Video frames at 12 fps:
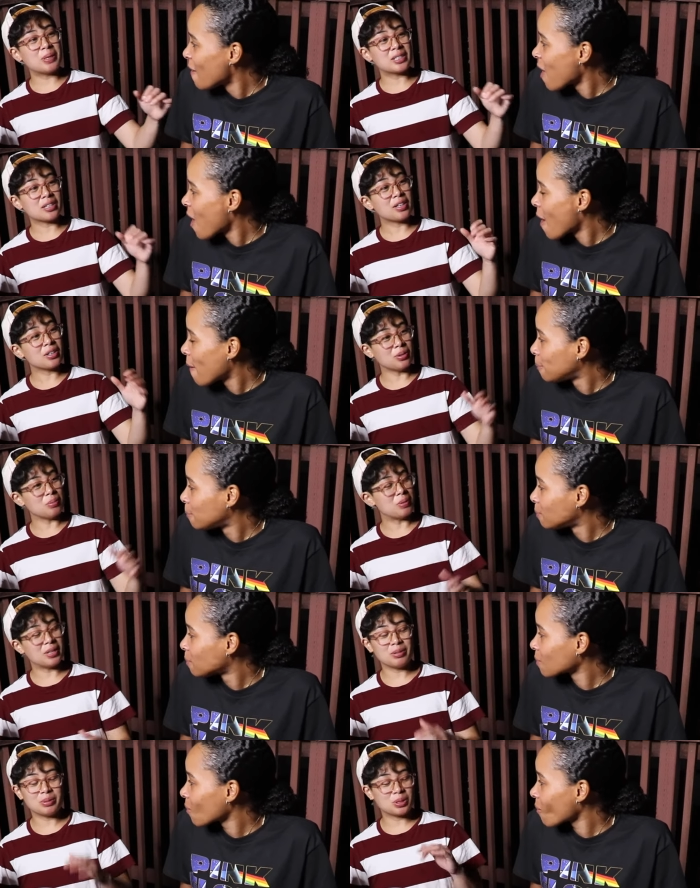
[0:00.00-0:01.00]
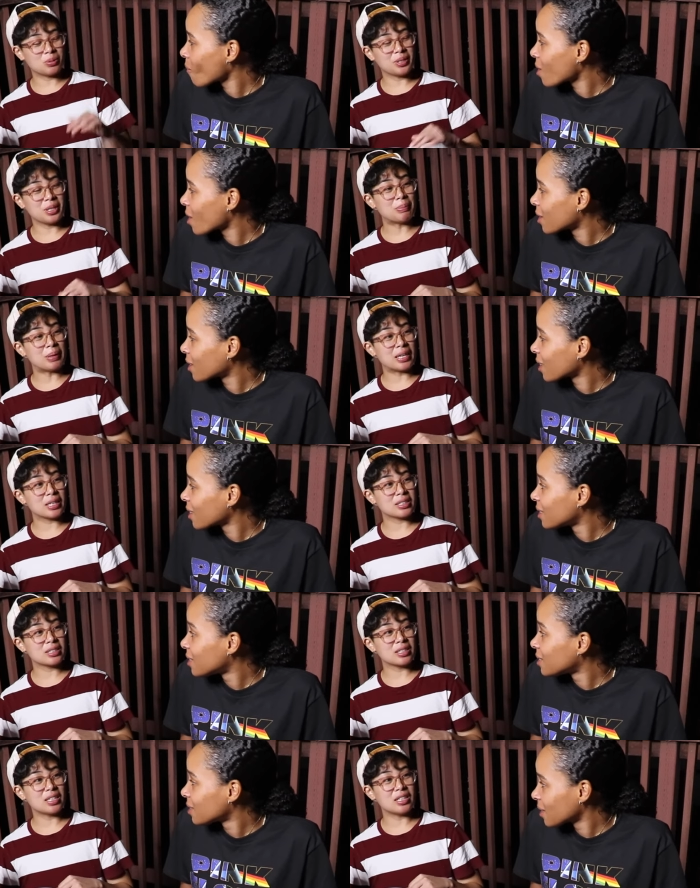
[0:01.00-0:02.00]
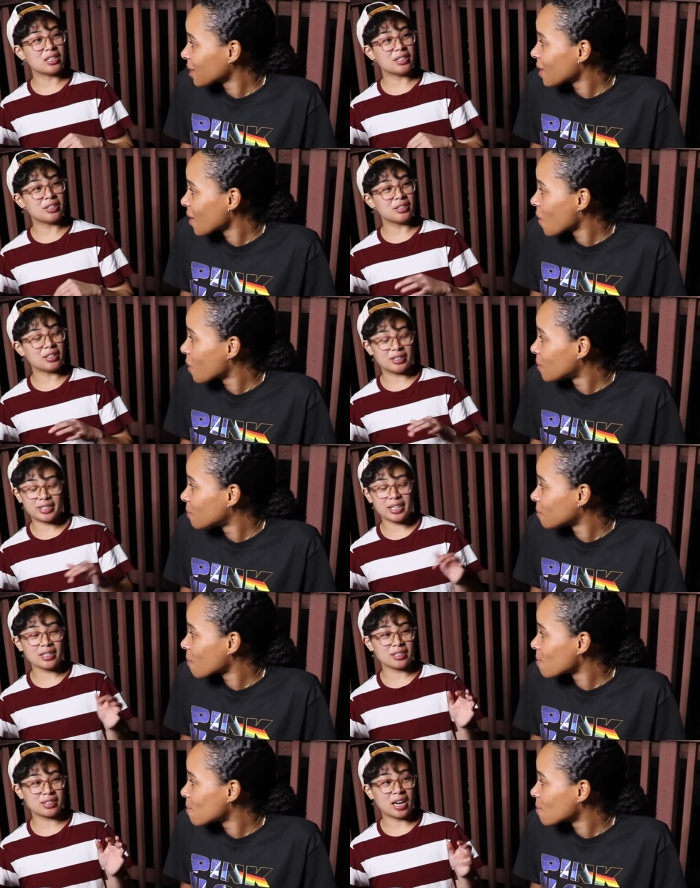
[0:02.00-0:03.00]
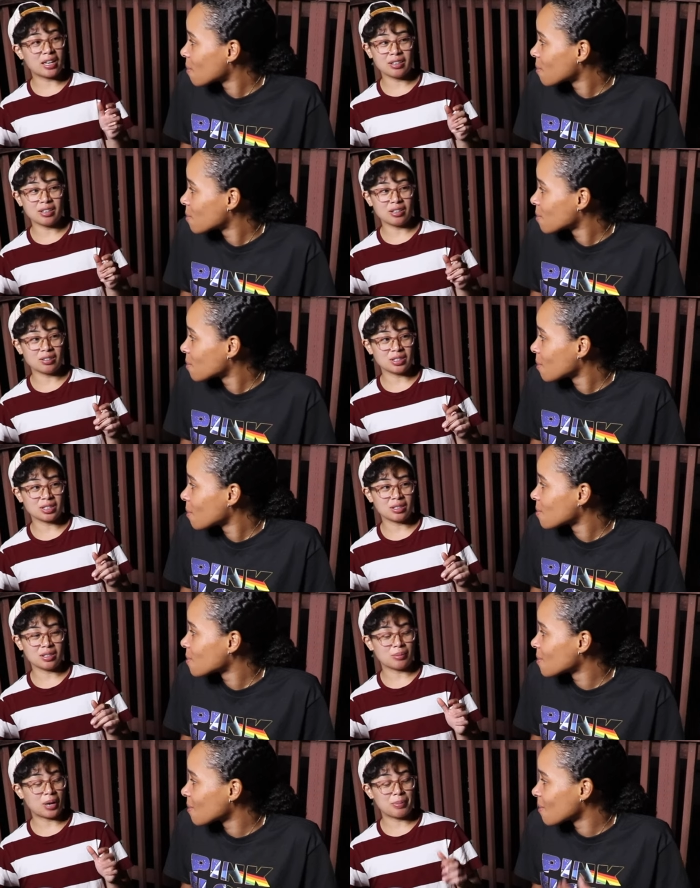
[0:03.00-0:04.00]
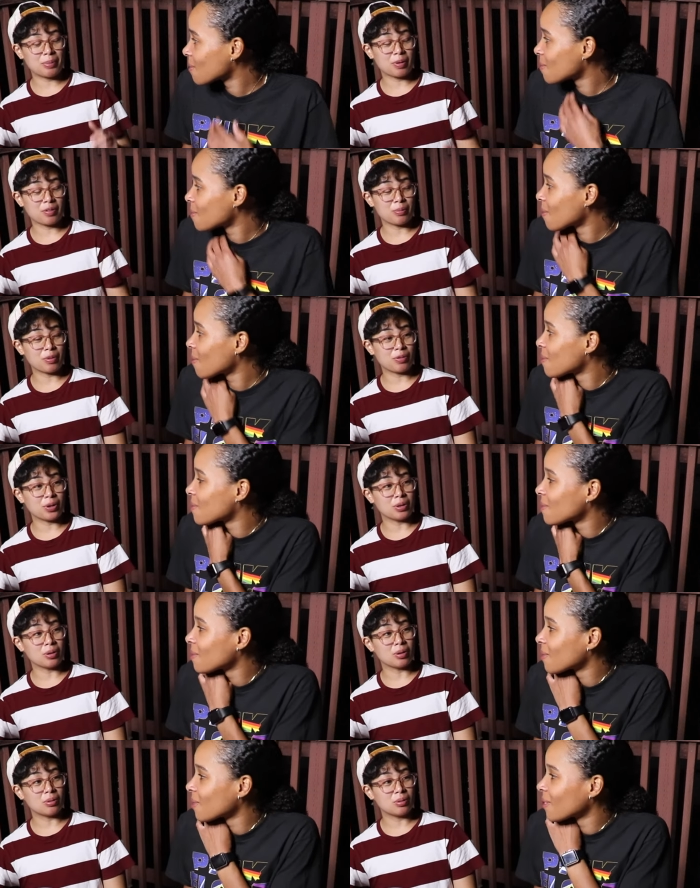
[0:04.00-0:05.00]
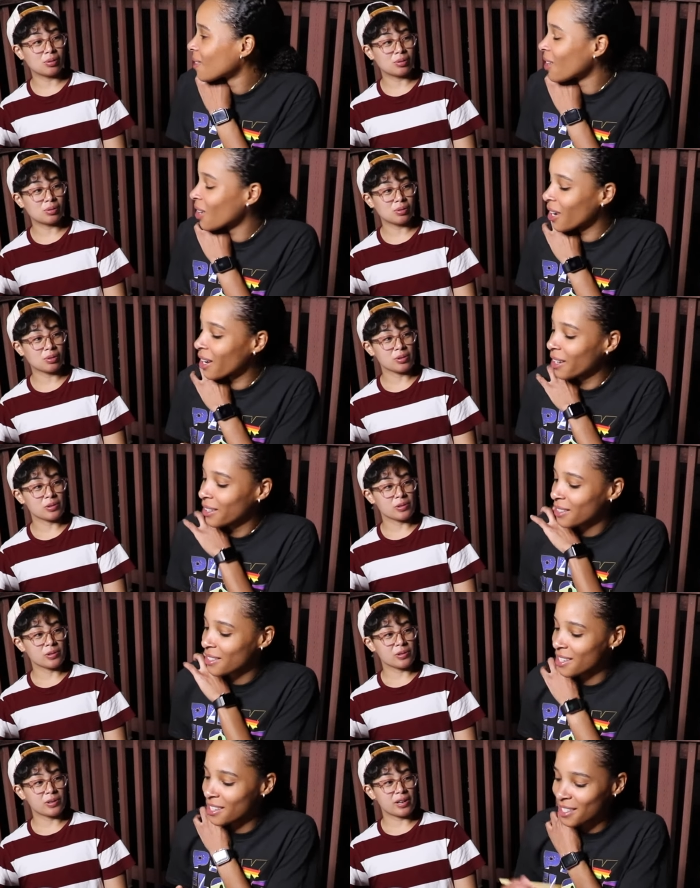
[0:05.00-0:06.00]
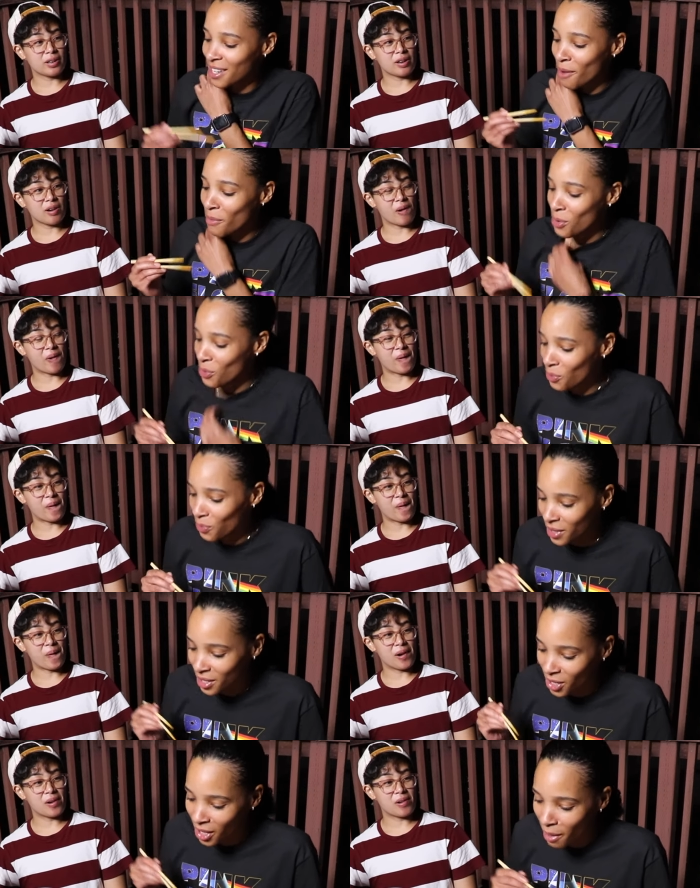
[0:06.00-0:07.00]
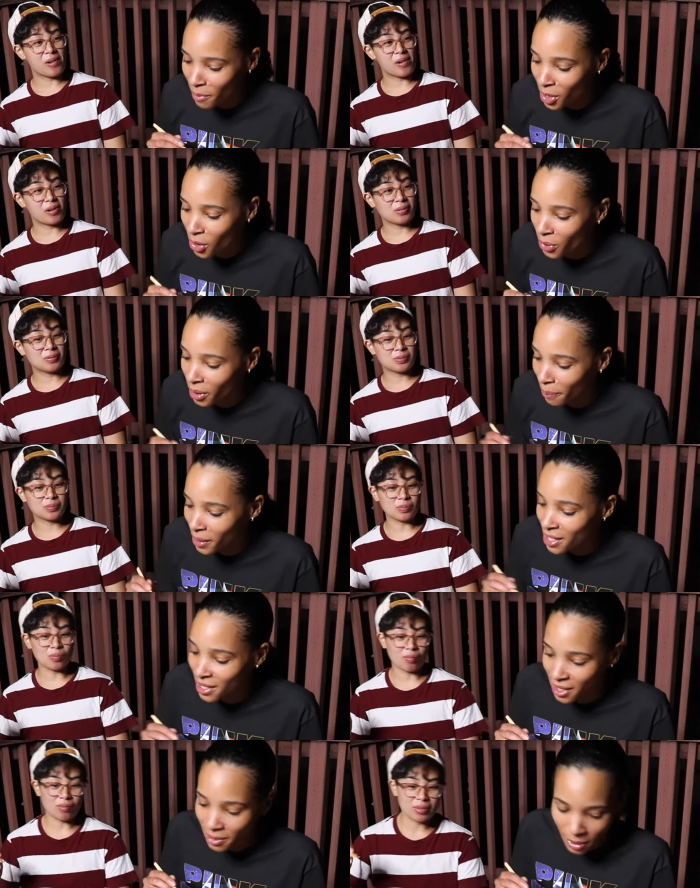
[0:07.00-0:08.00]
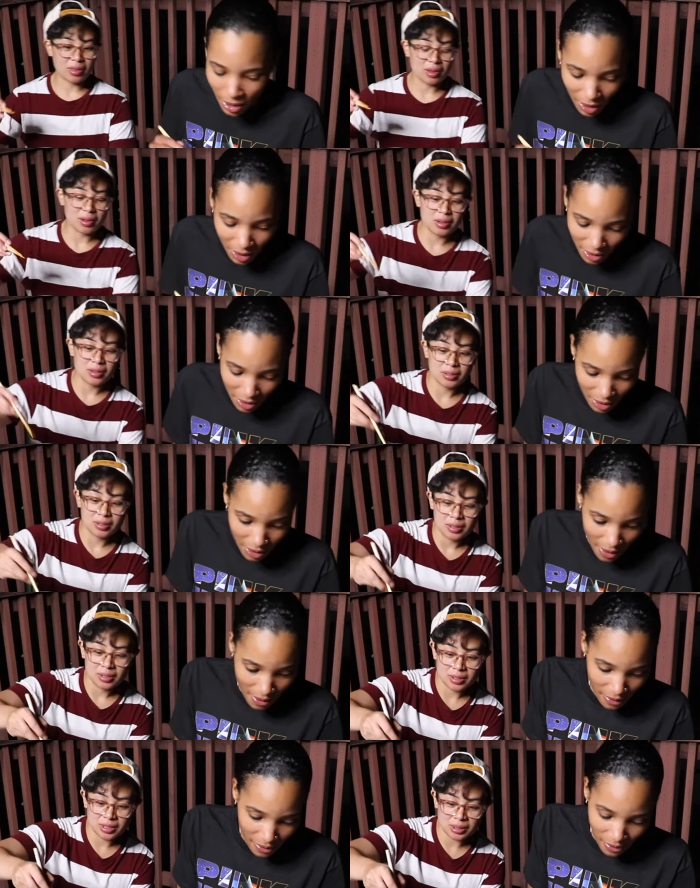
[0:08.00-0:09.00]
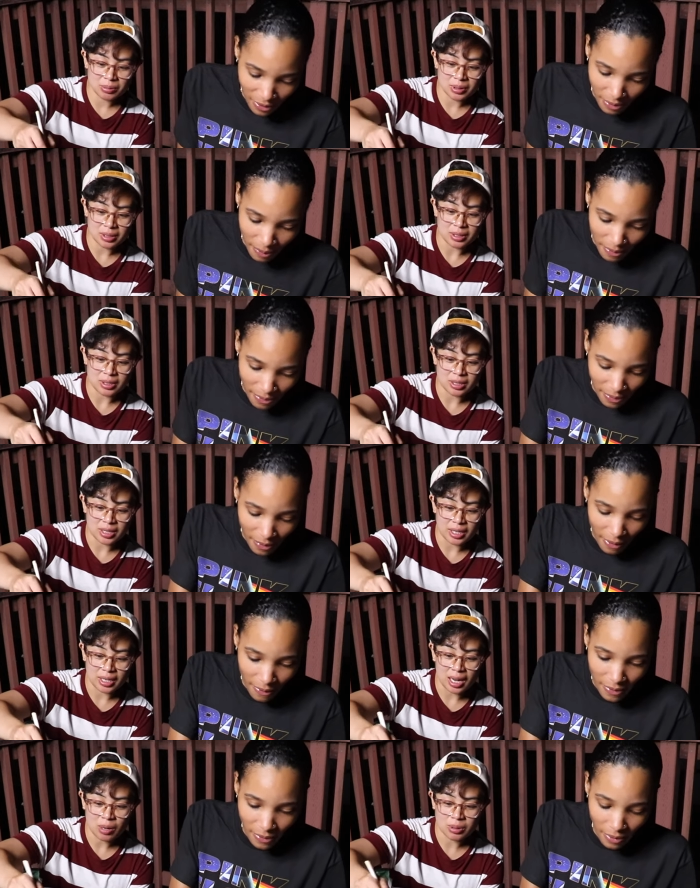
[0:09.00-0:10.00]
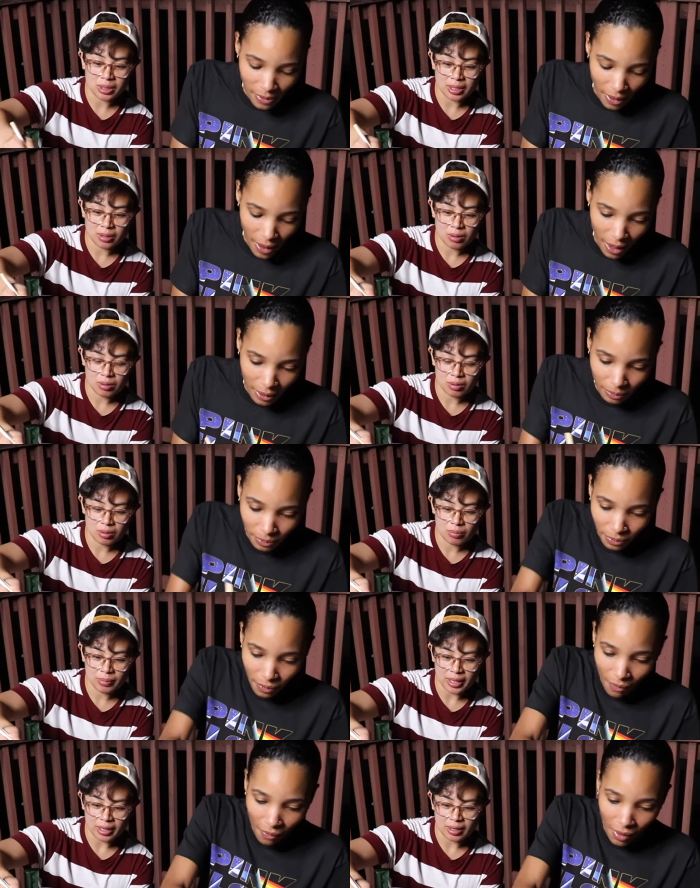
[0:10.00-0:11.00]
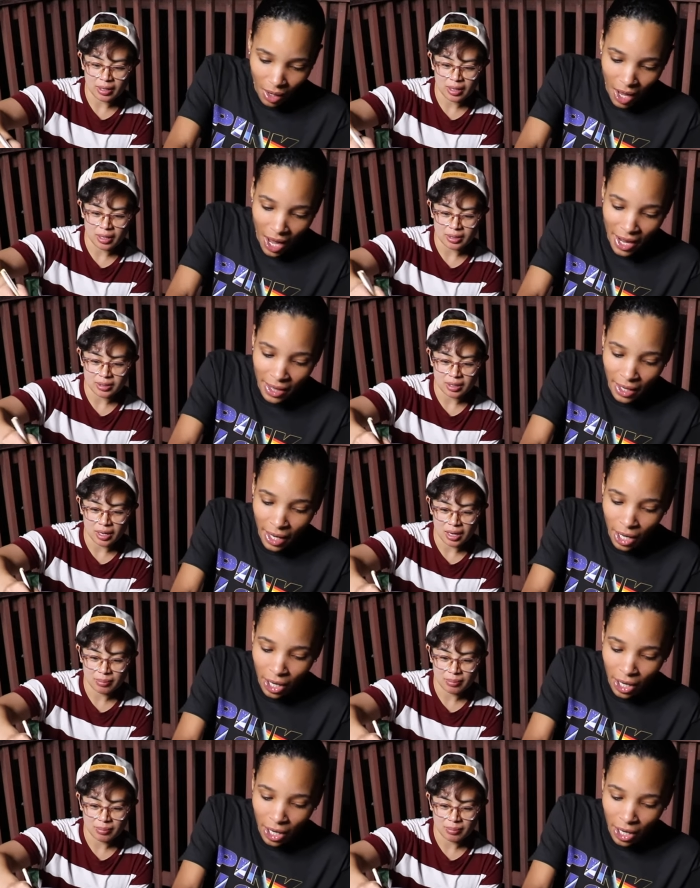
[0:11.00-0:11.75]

Speaker 1: place. I got a Groupon. It was 20 bucks. Liter and take a Tylenol or some uh, ibuprofen before you go. Okay.
Speaker 2: Just tell me, you know, let me know what the place is because.
Speaker 1: She was like, I was like, oh my god. I didn't
Speaker 2: think I